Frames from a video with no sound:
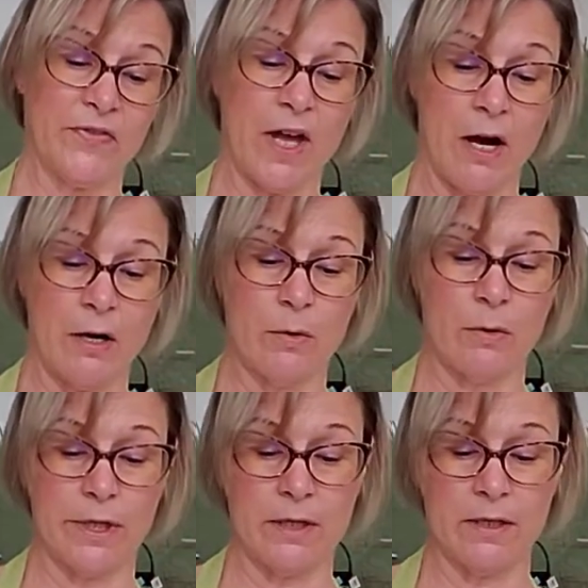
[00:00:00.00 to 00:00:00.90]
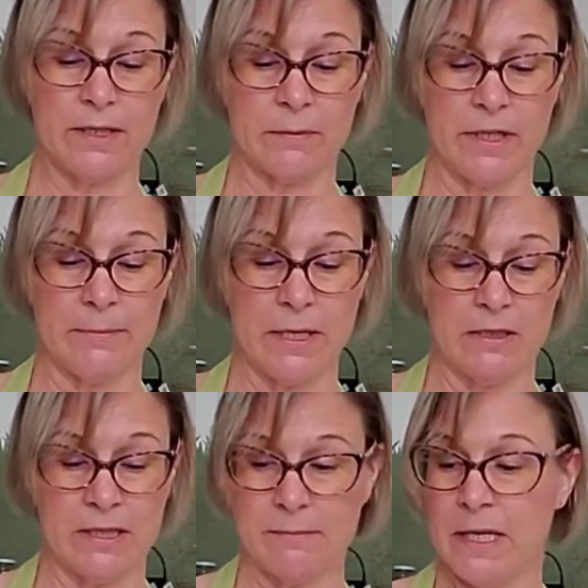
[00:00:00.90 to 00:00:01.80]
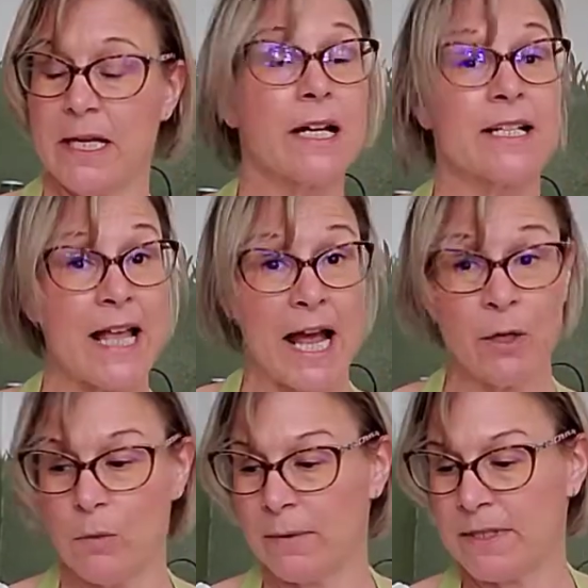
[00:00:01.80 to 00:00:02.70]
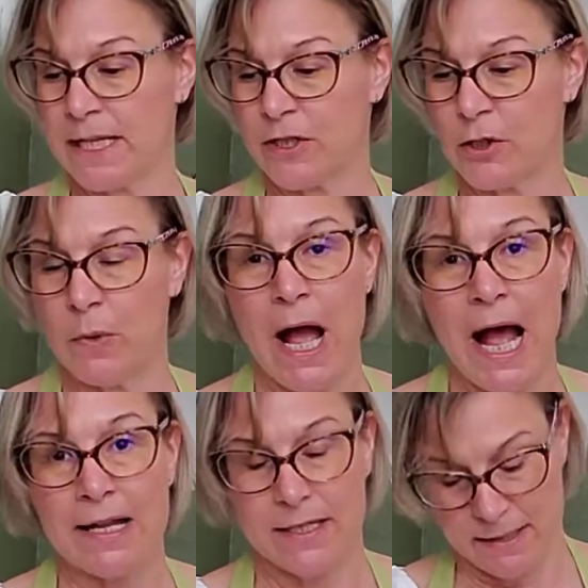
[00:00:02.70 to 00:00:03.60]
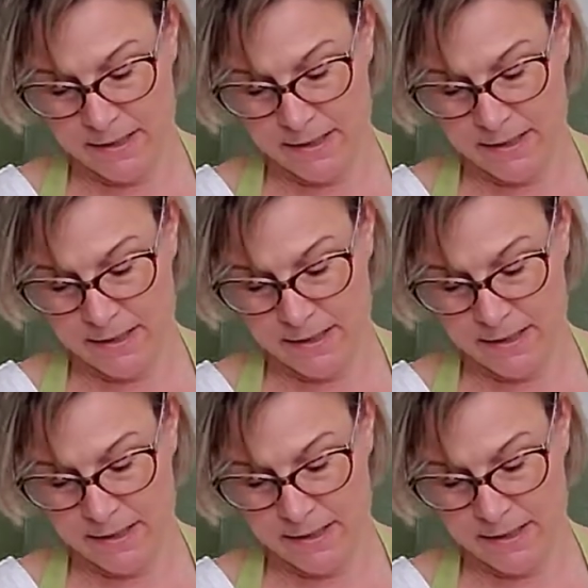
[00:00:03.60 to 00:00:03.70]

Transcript: the hard oils when I melt them, because I don't want them to get too hot.